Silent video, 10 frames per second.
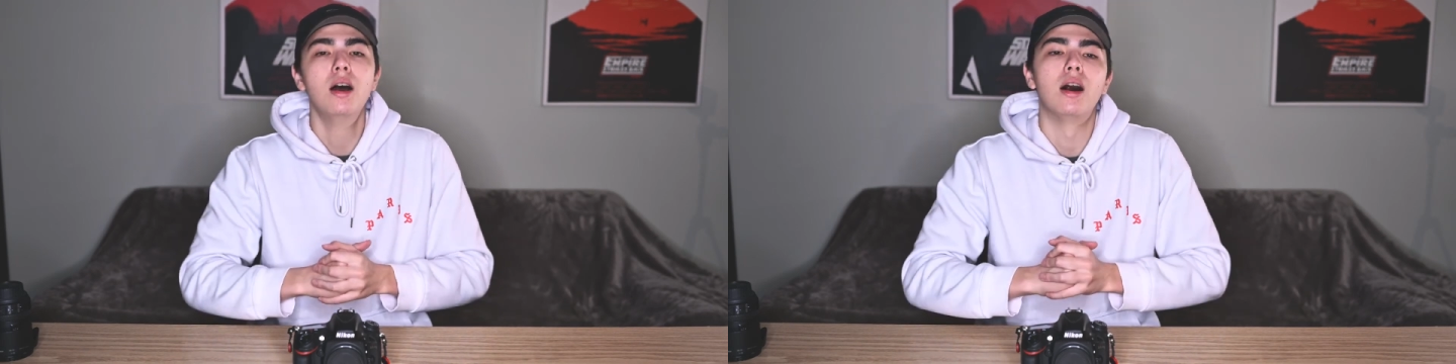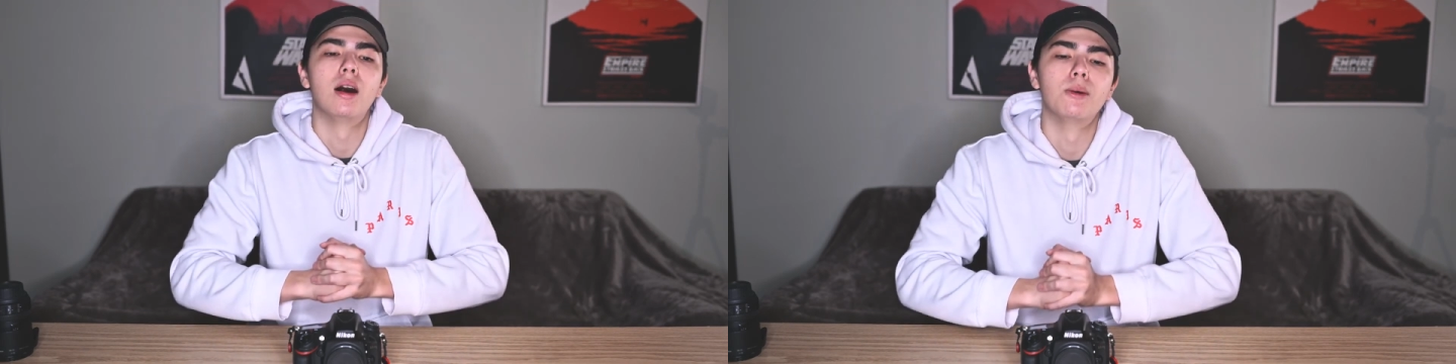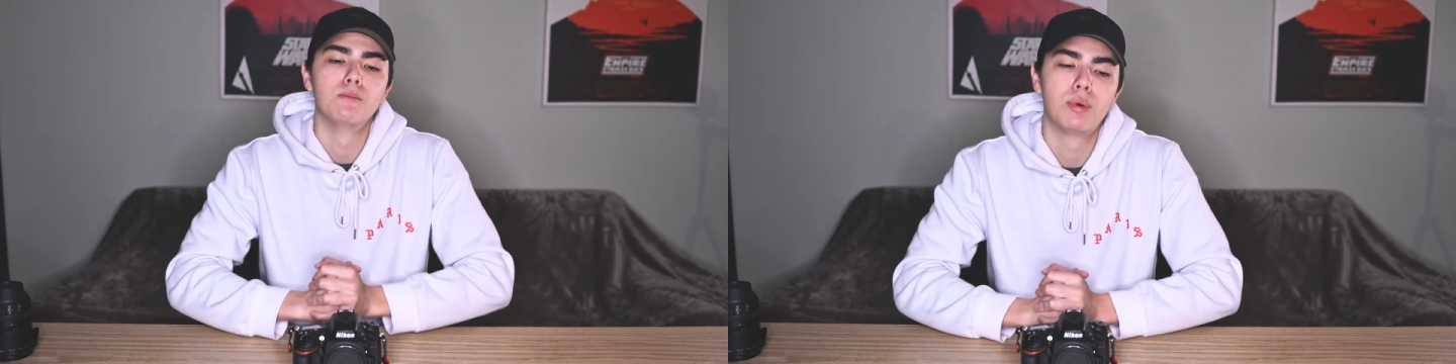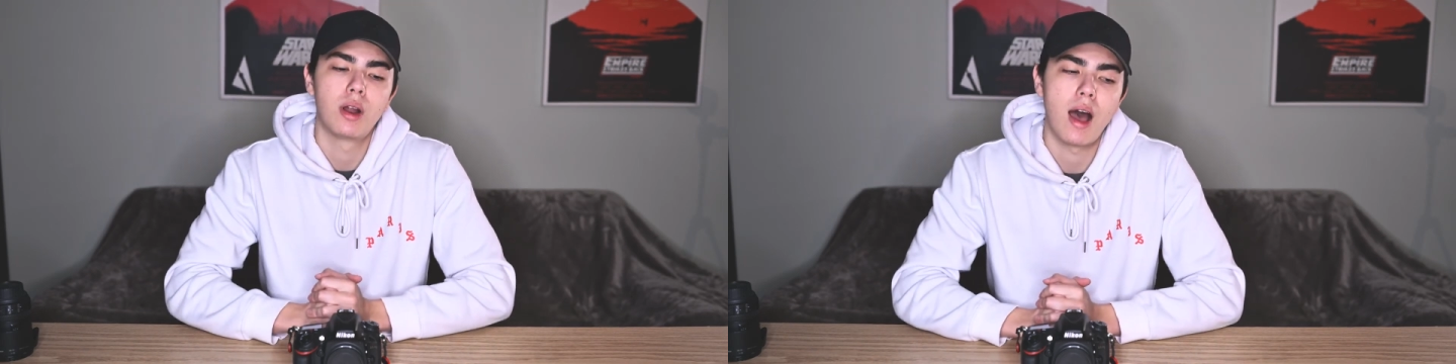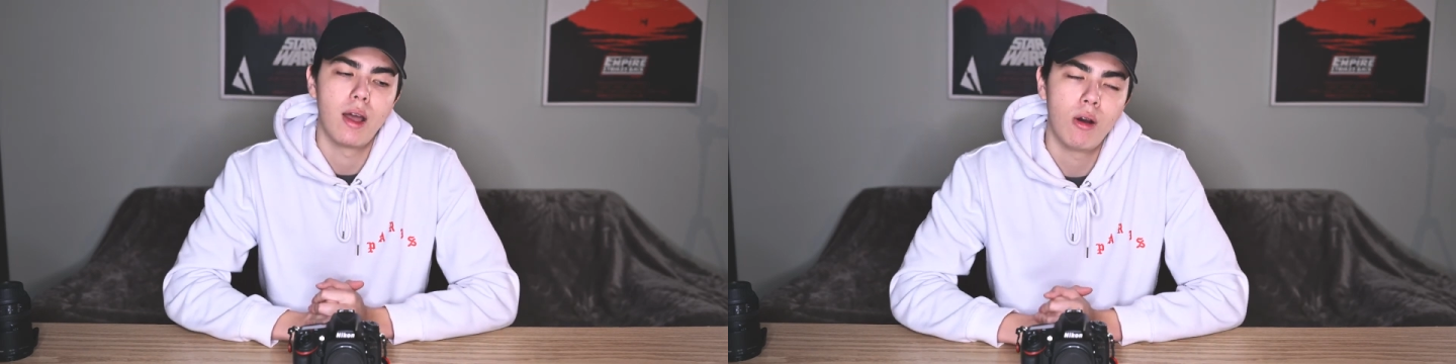
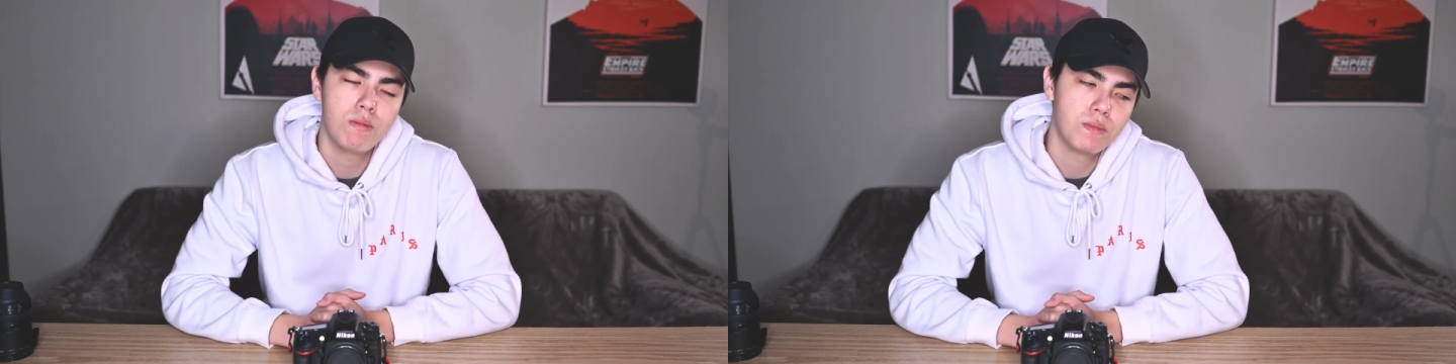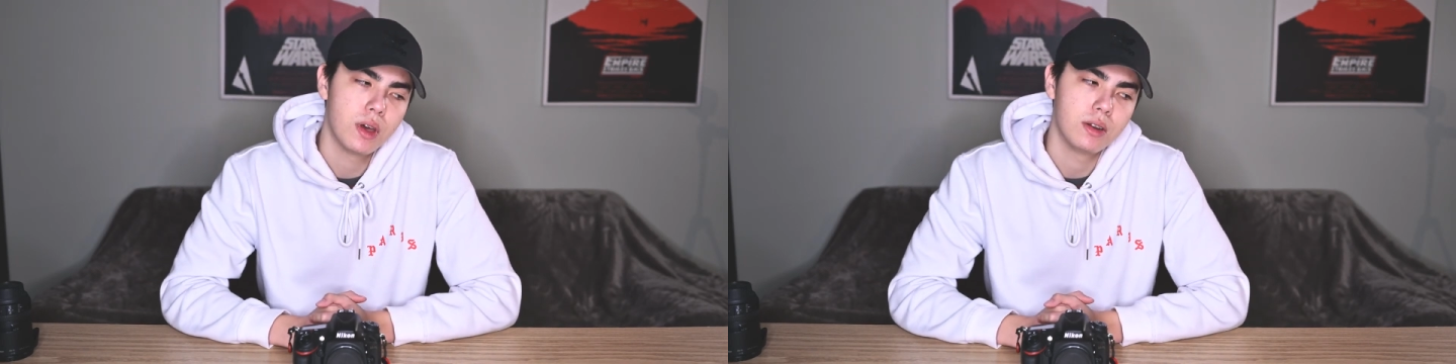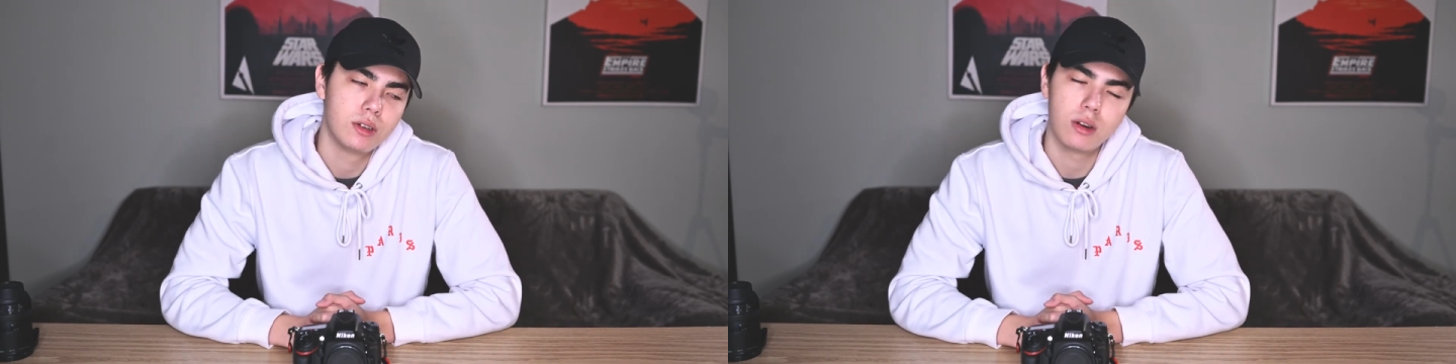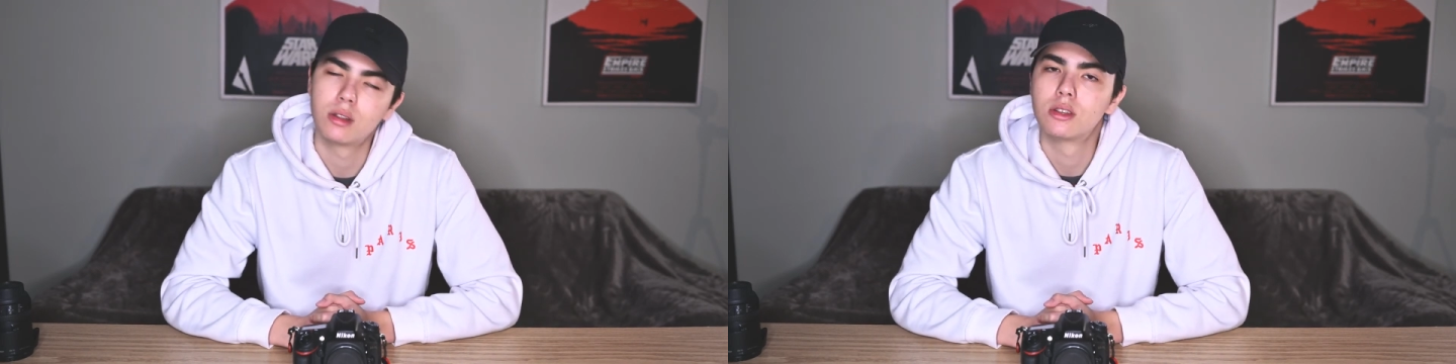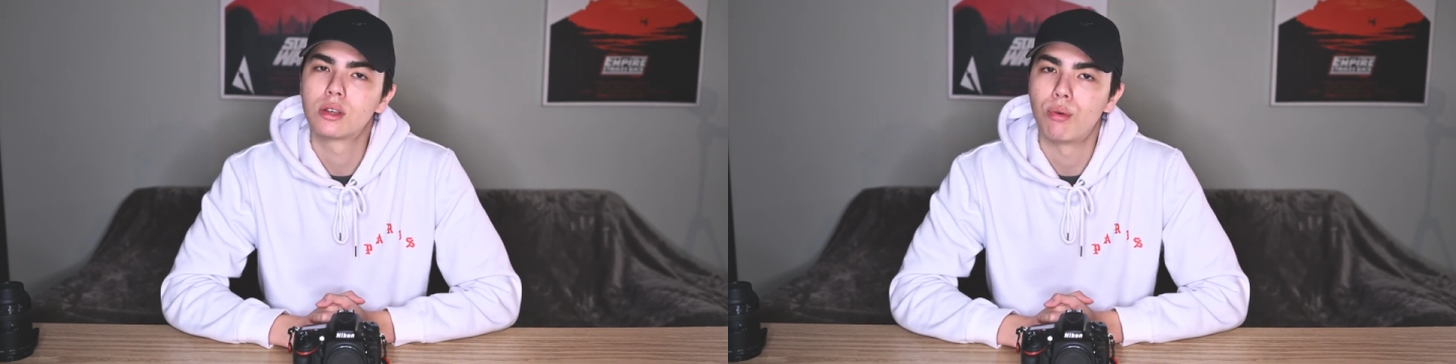But I hope that during
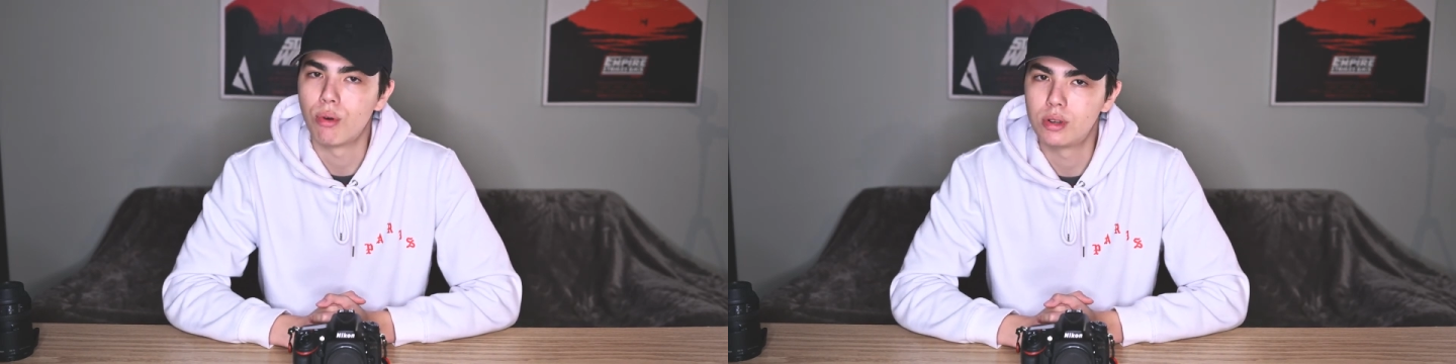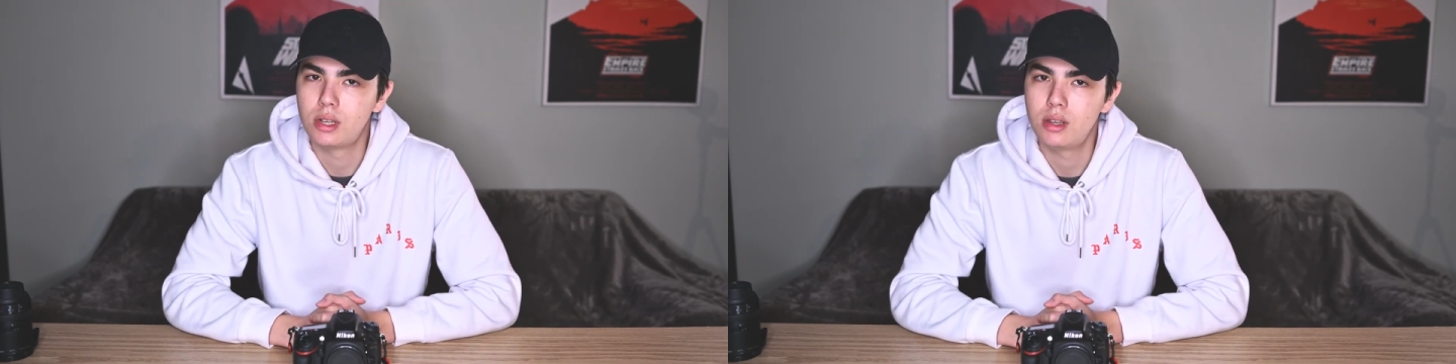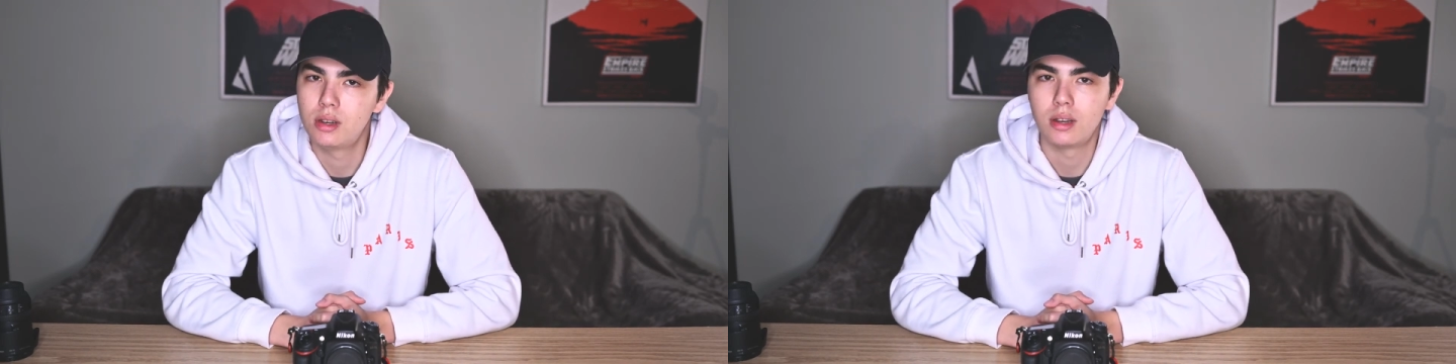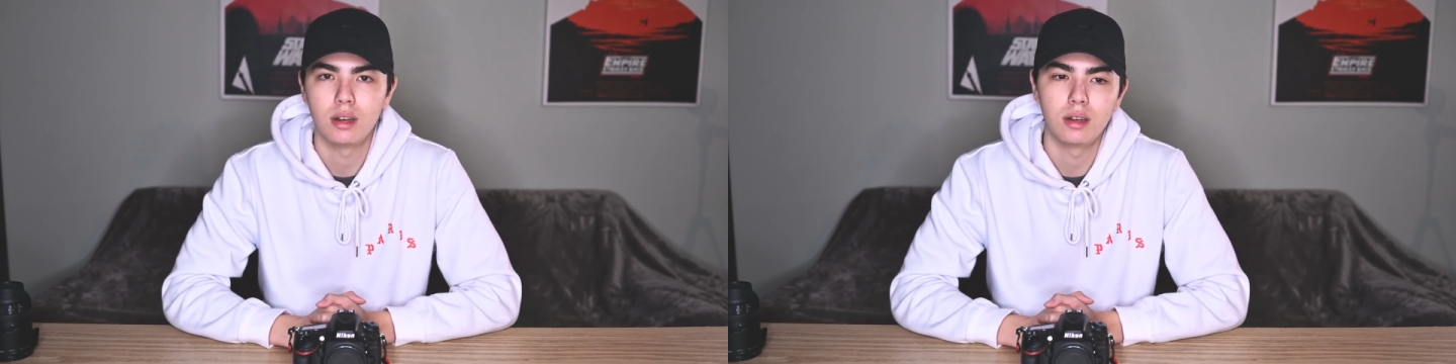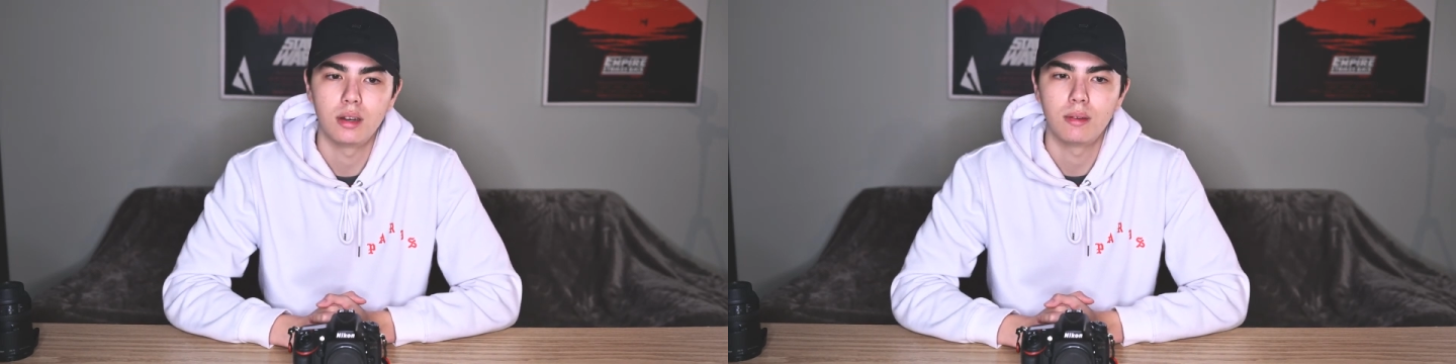this quarantine,
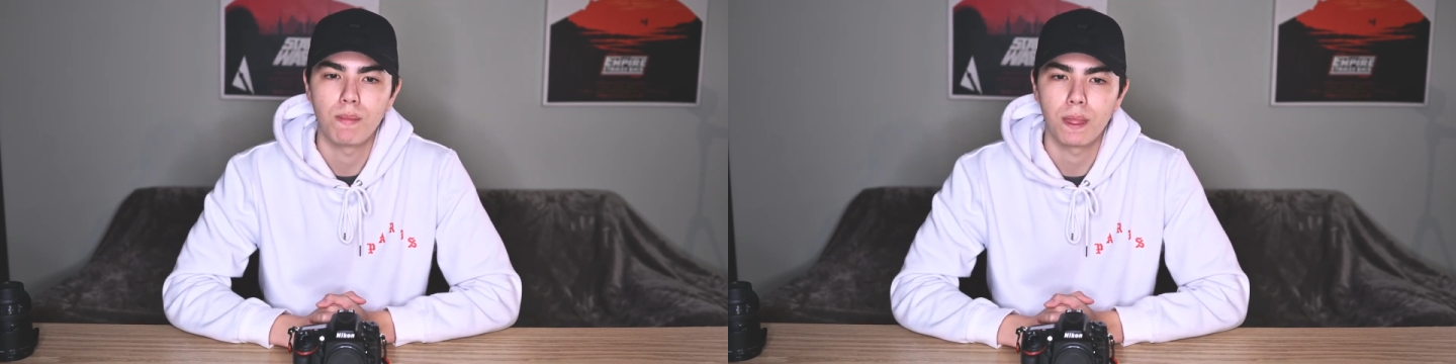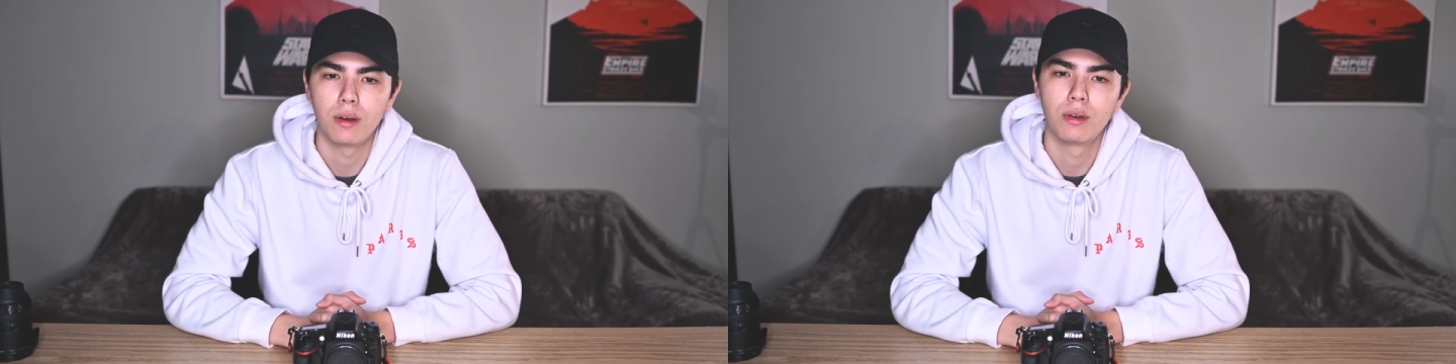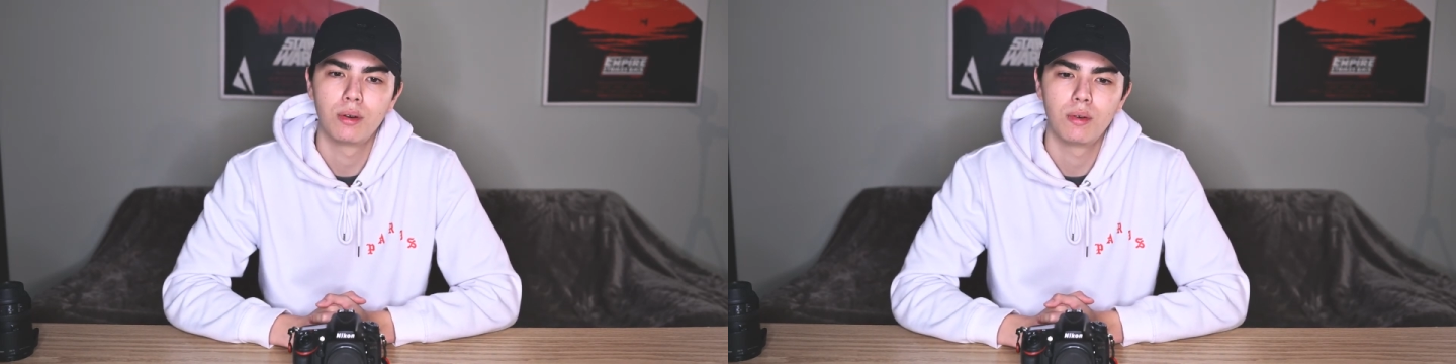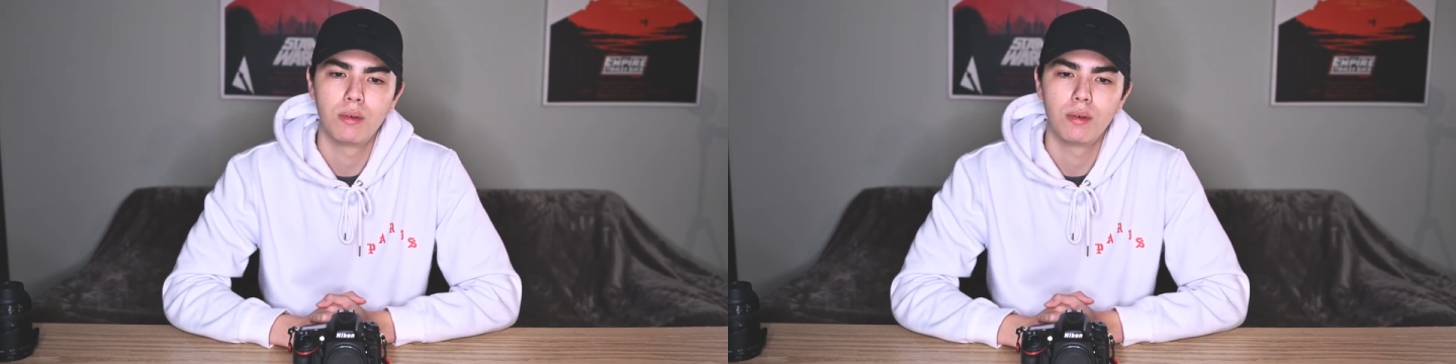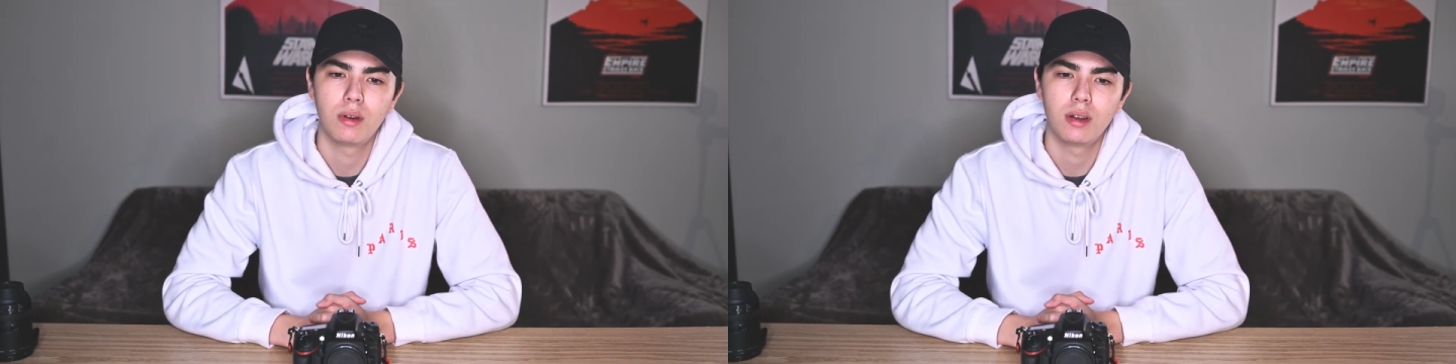although